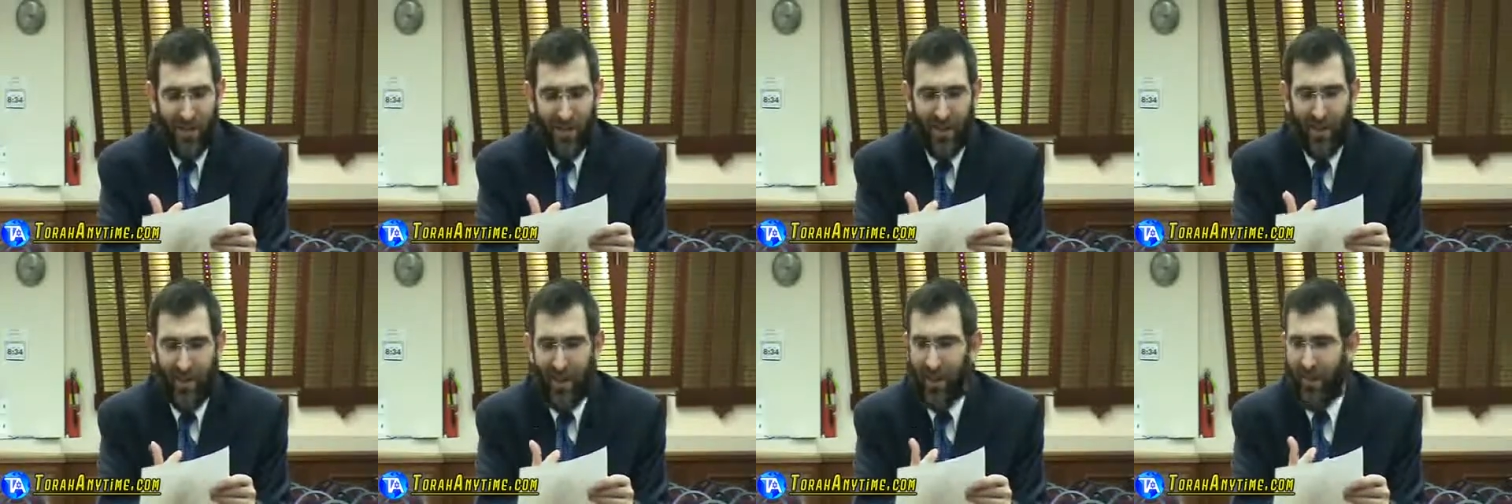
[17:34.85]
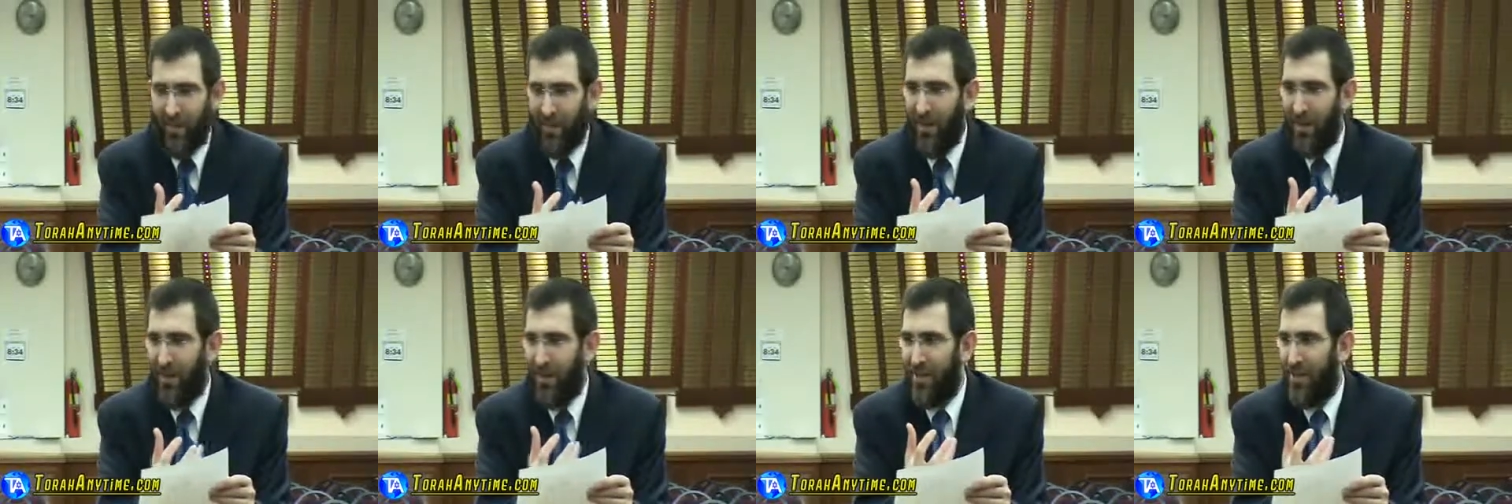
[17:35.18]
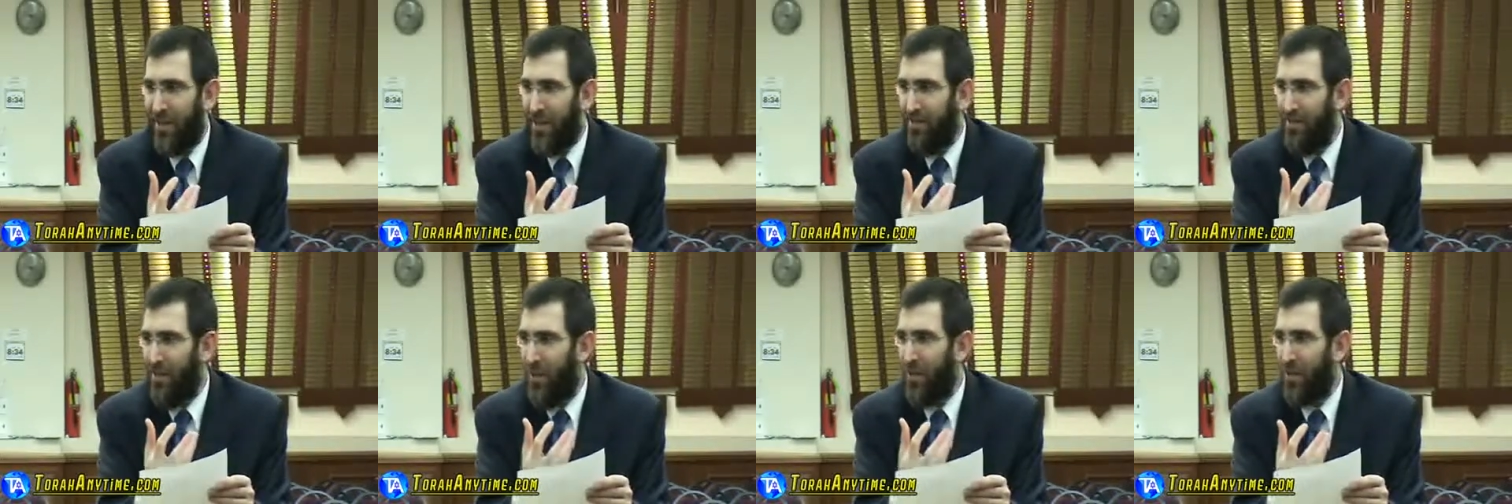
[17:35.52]
Hillel
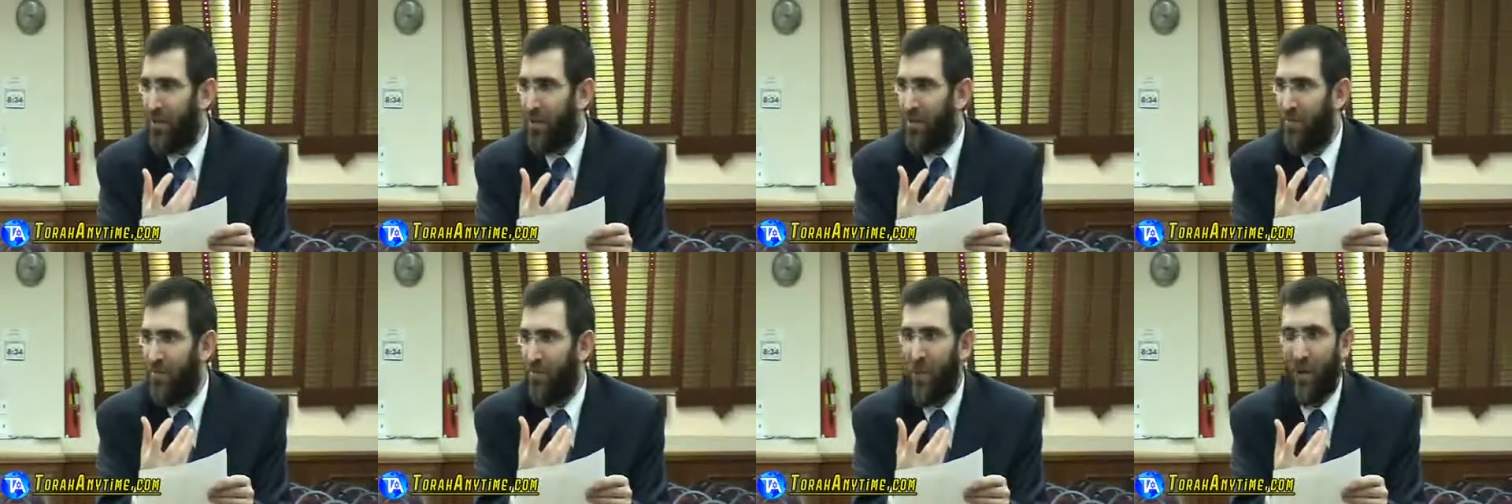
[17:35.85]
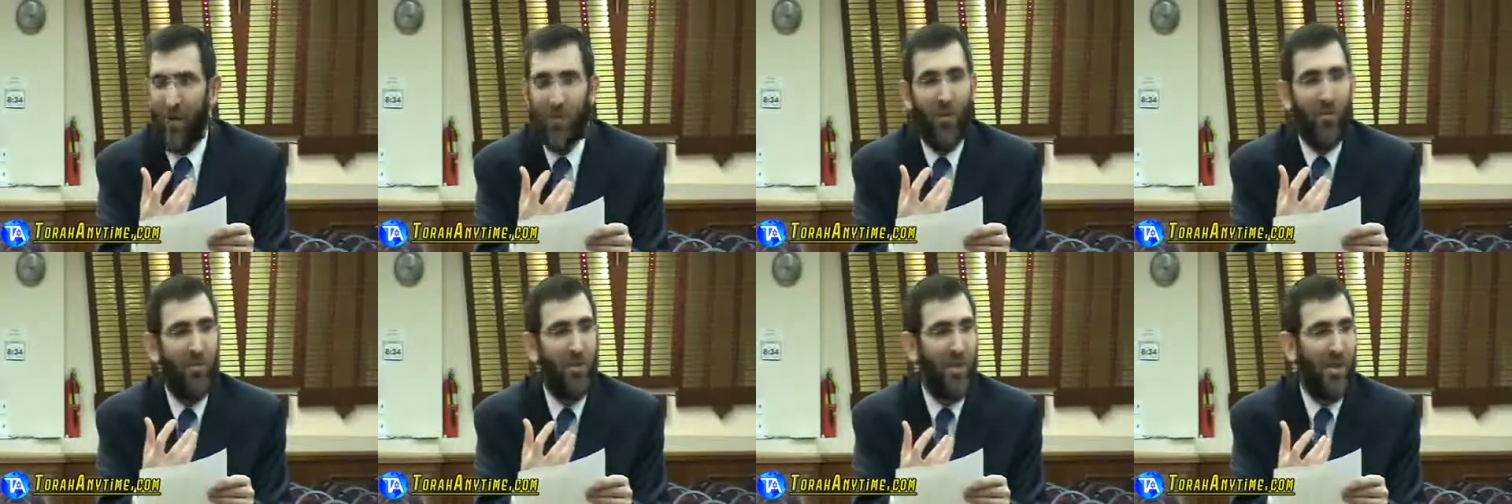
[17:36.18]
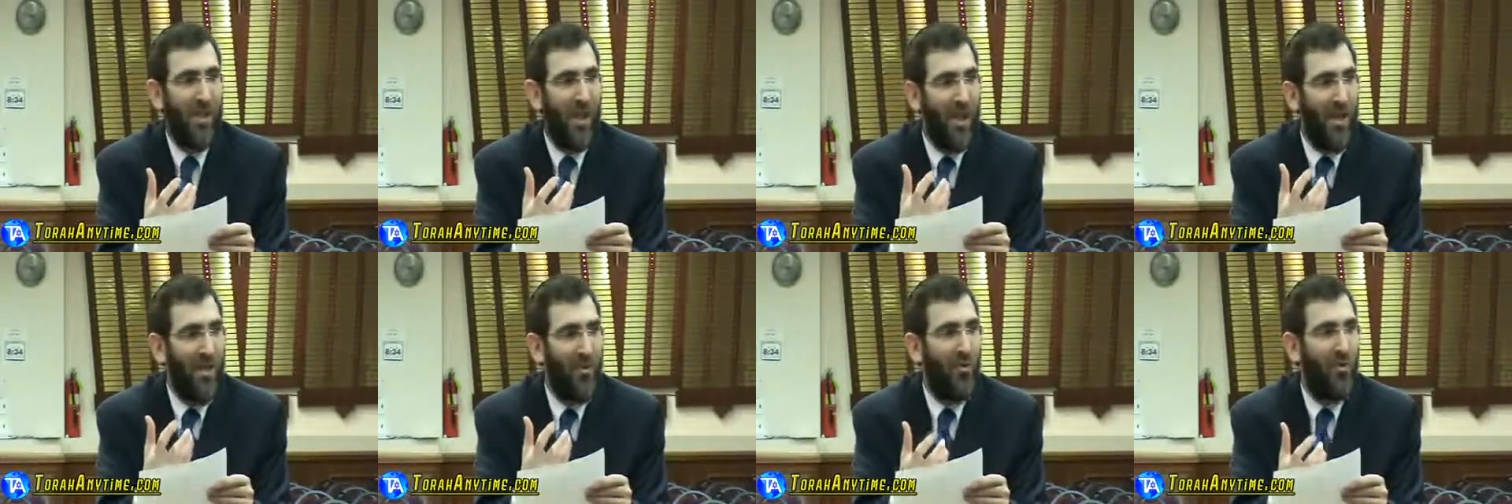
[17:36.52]
is the most well-known
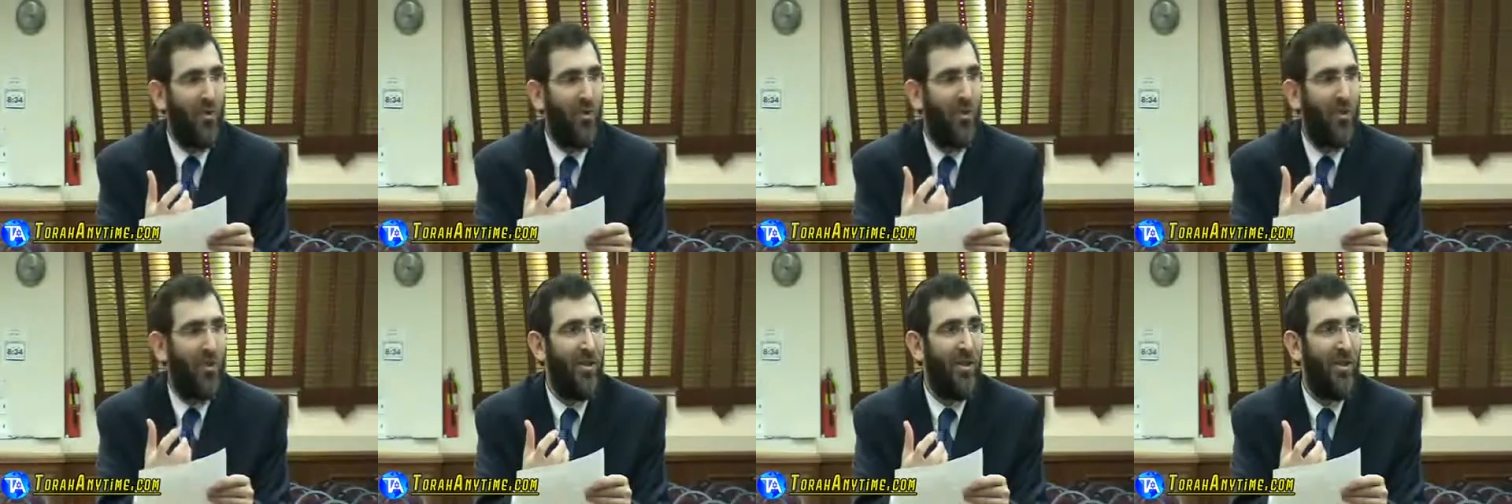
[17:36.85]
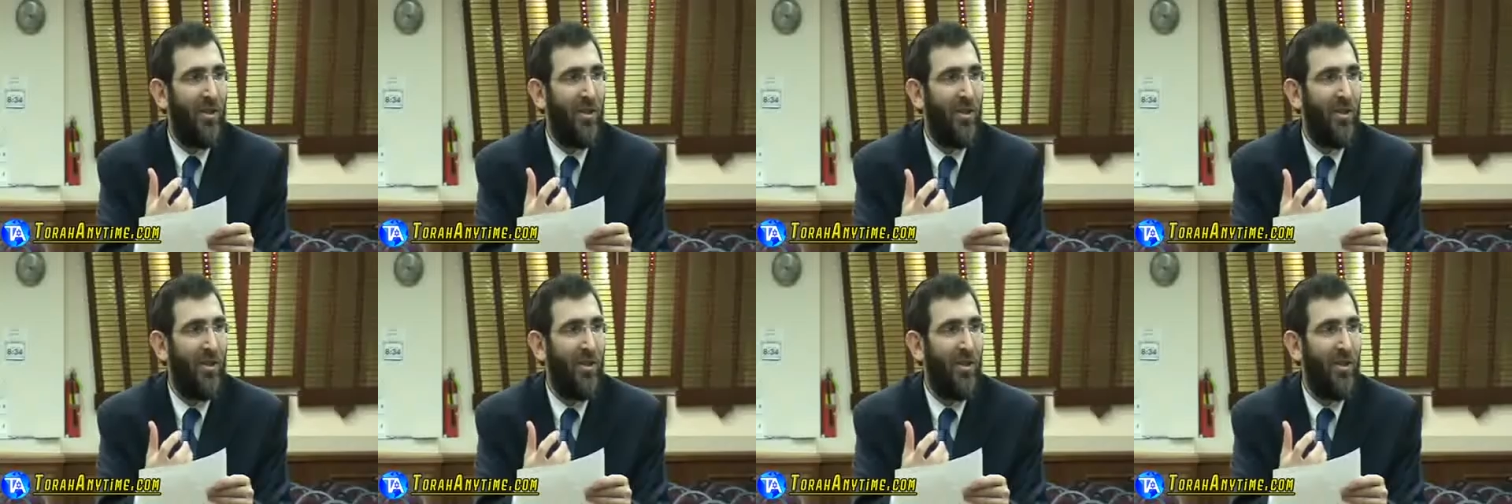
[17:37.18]
sage